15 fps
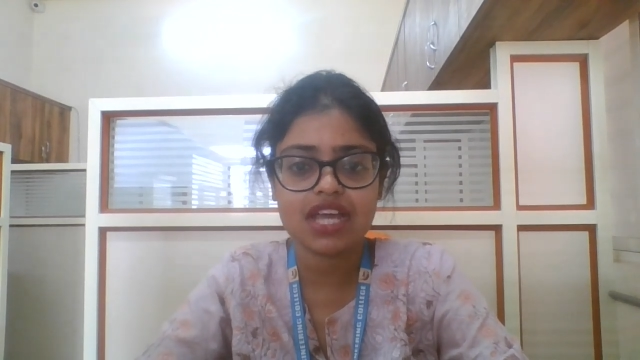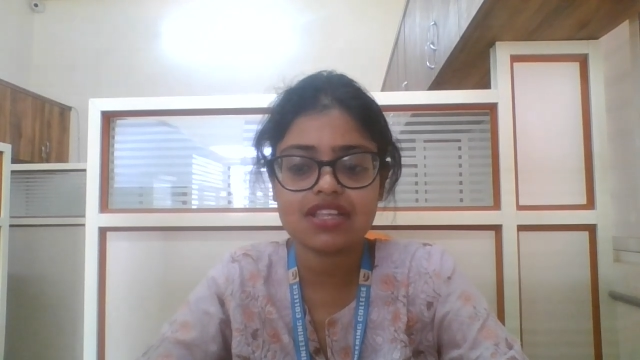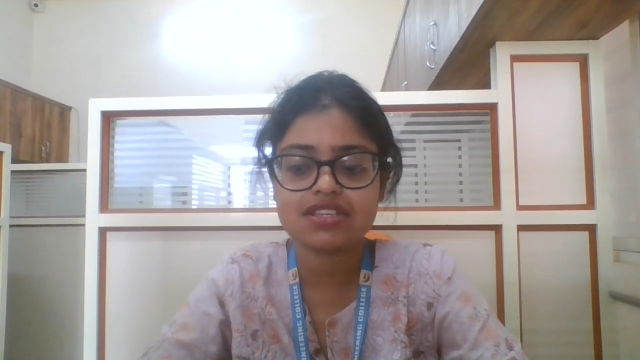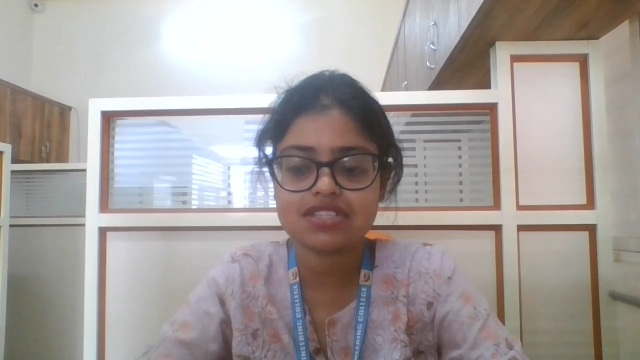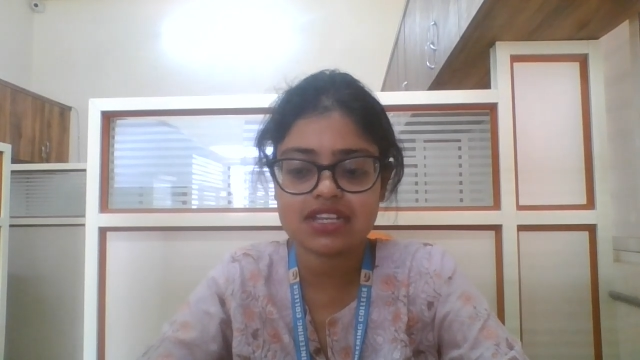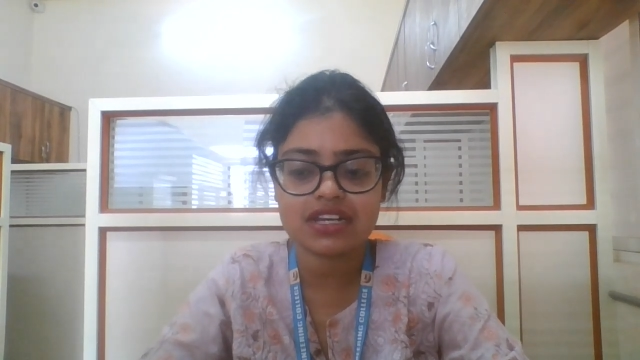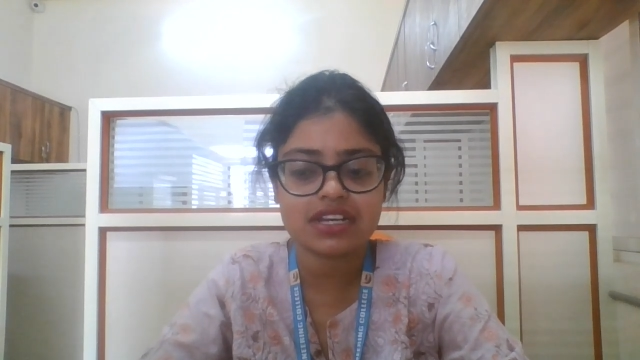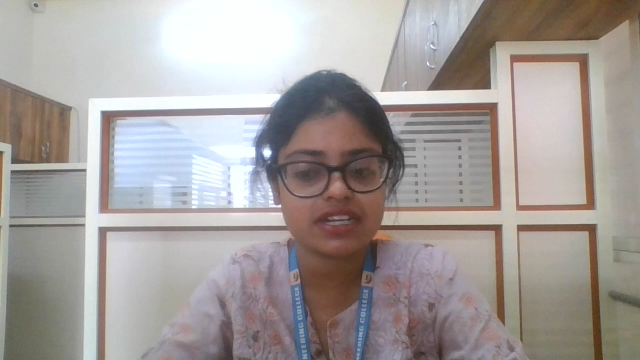
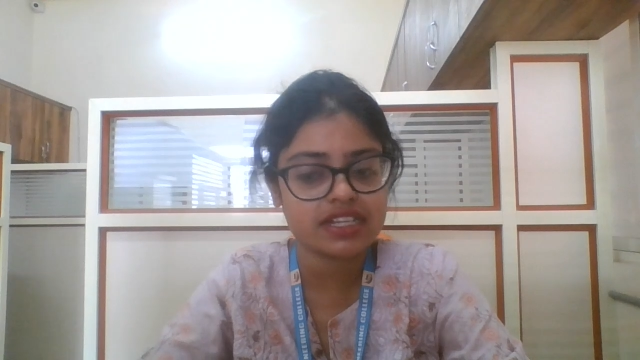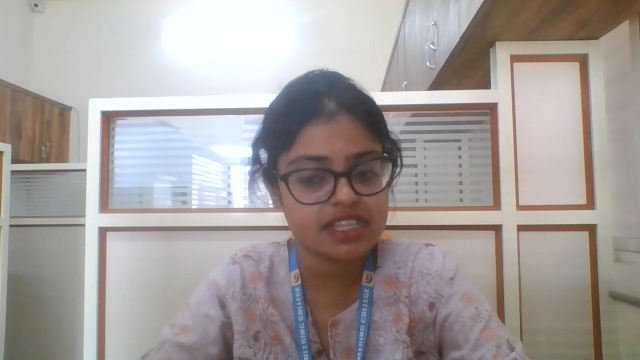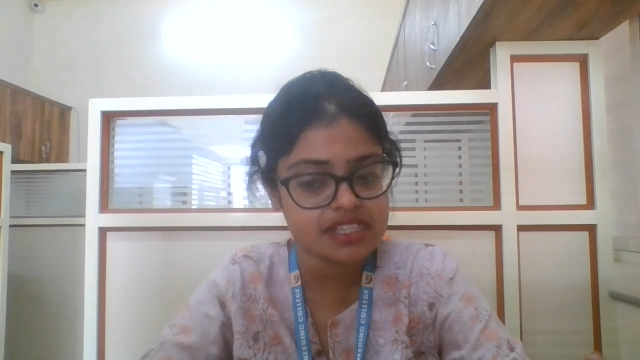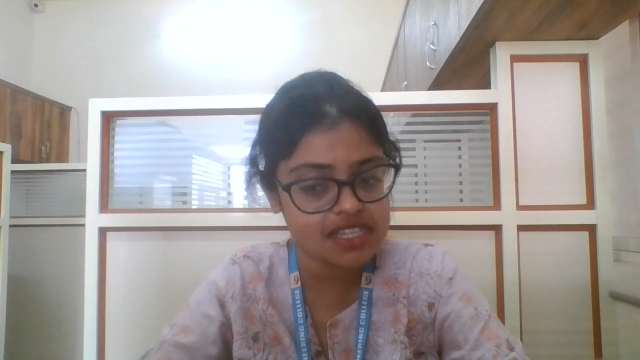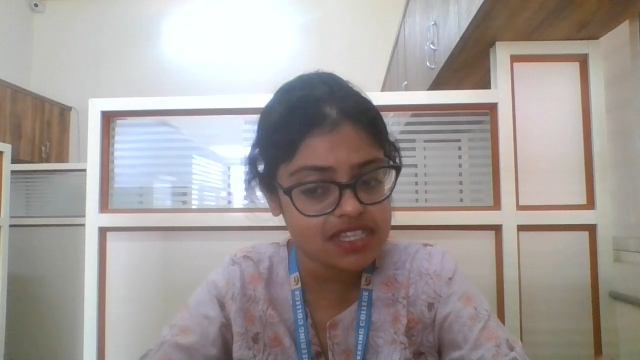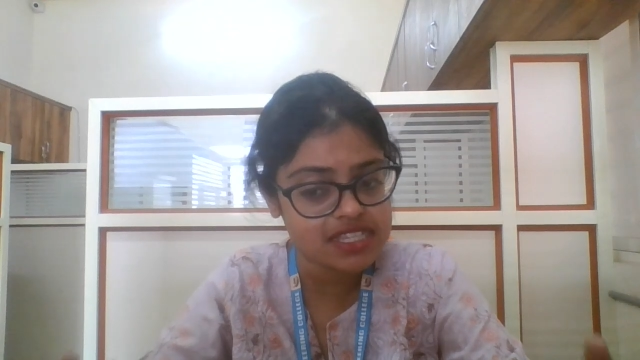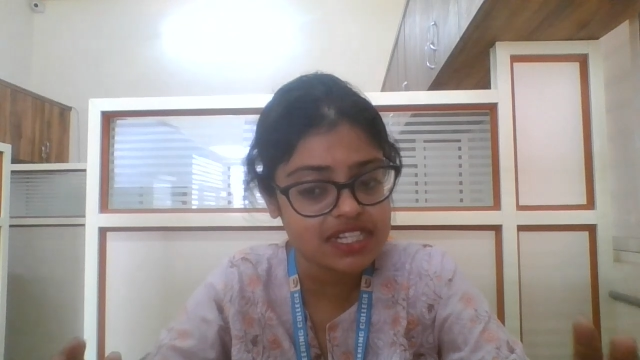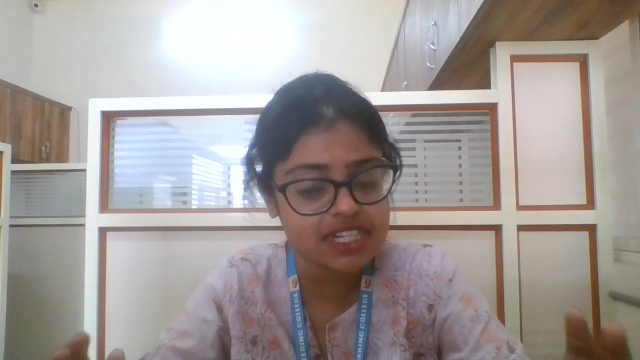this
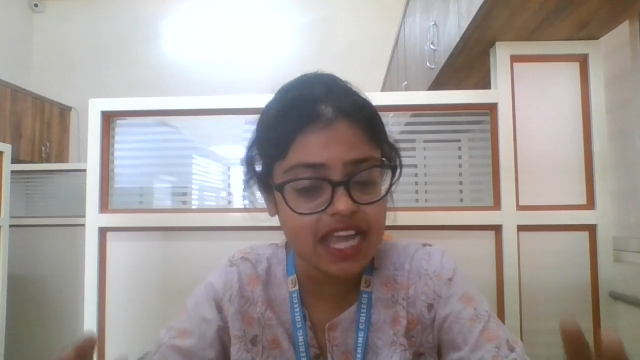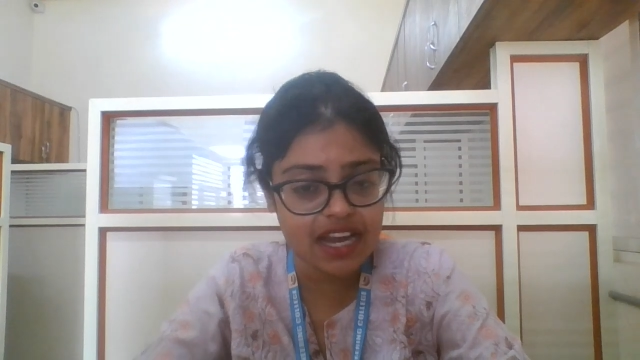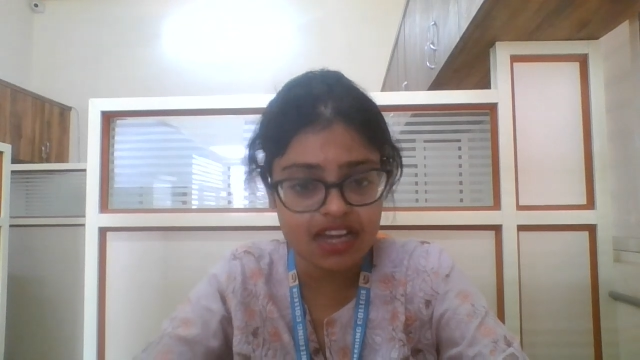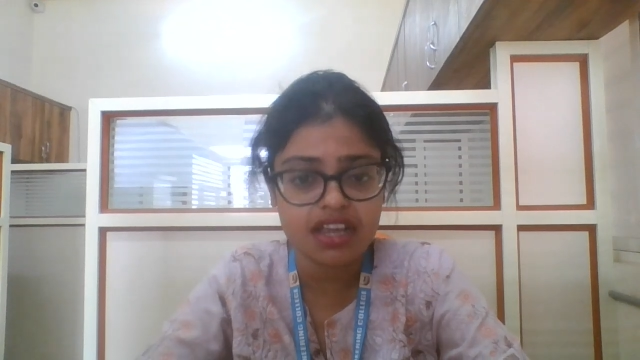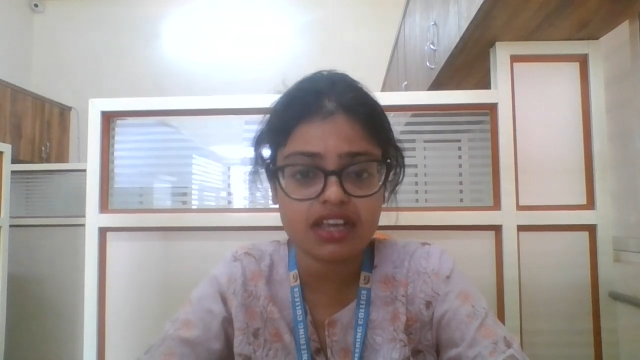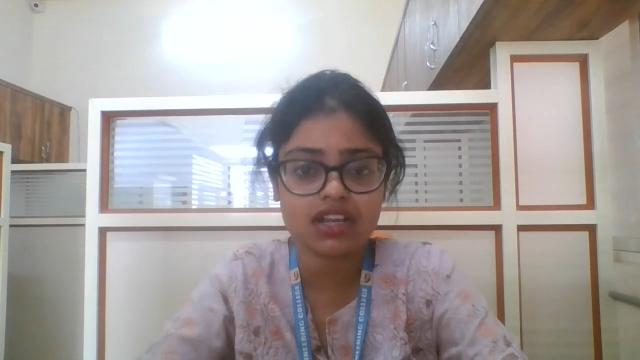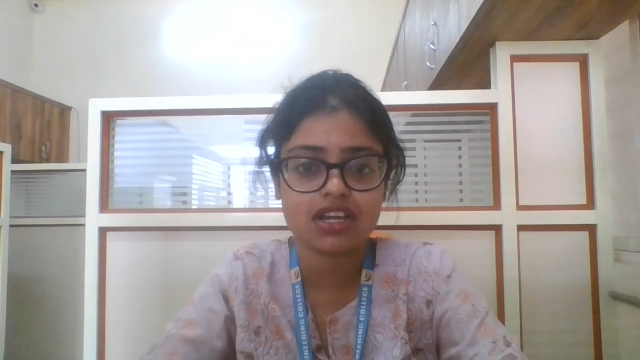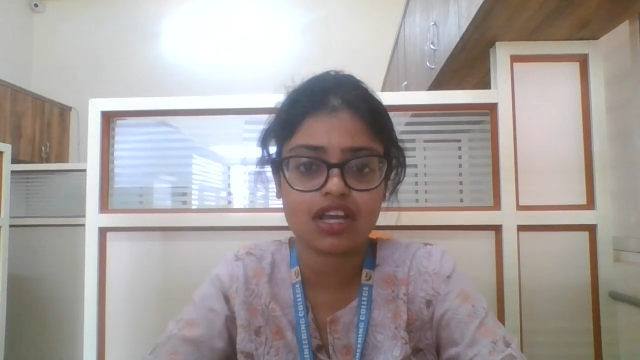is
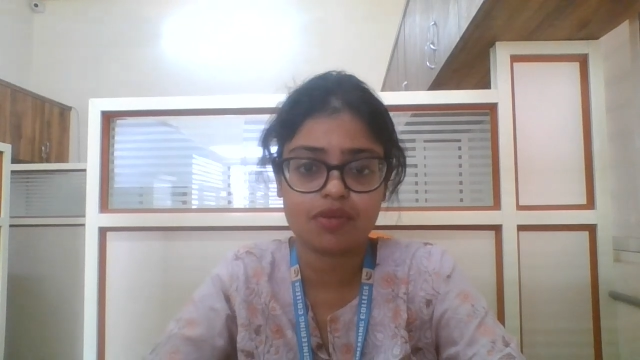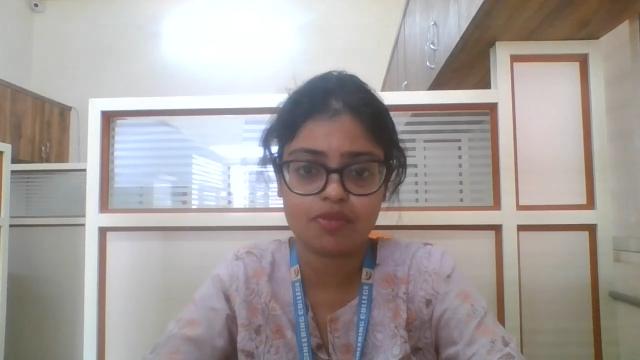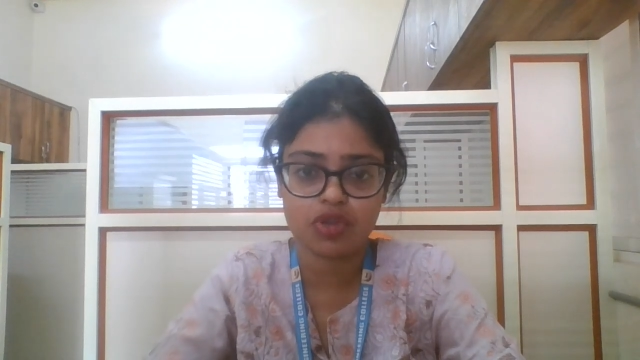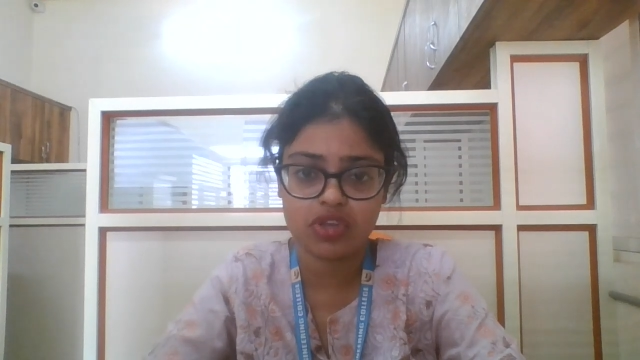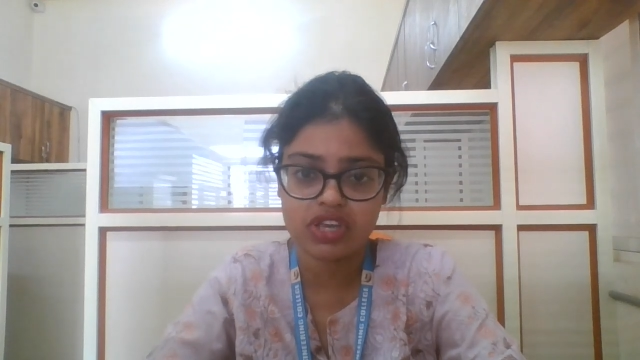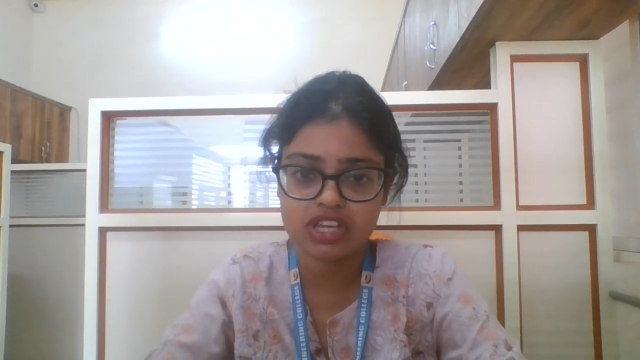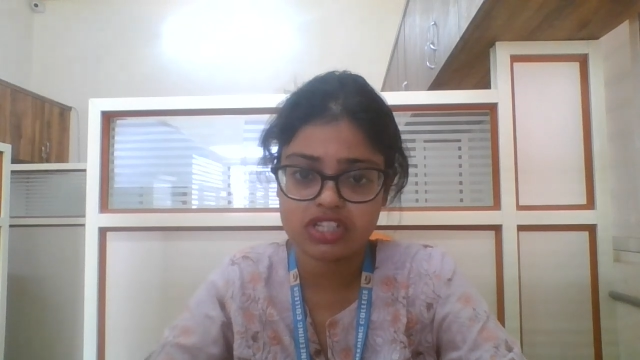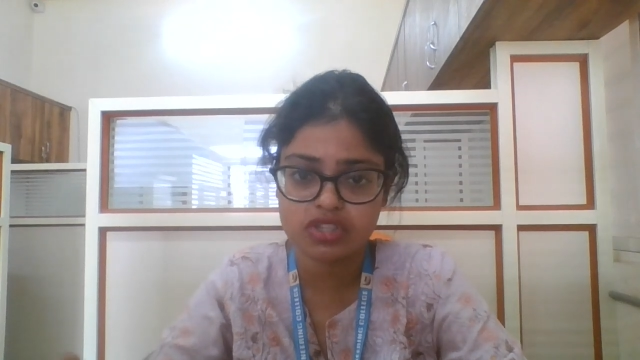technical
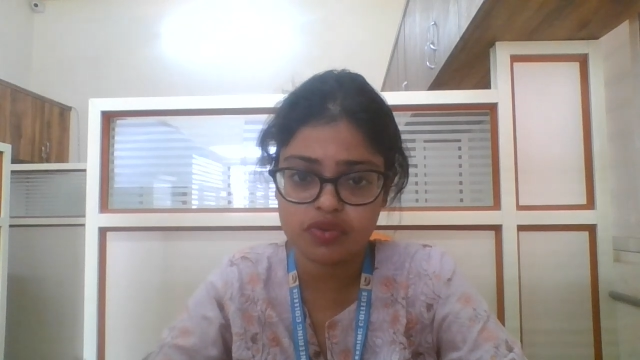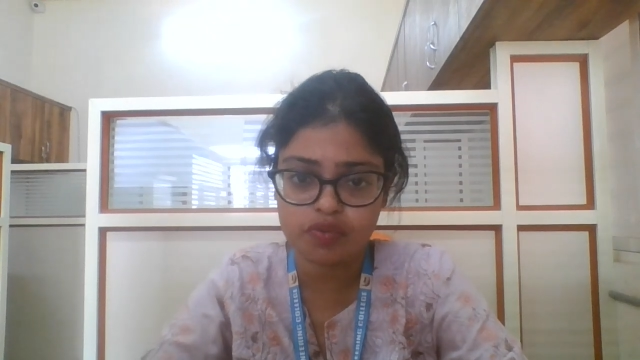communication.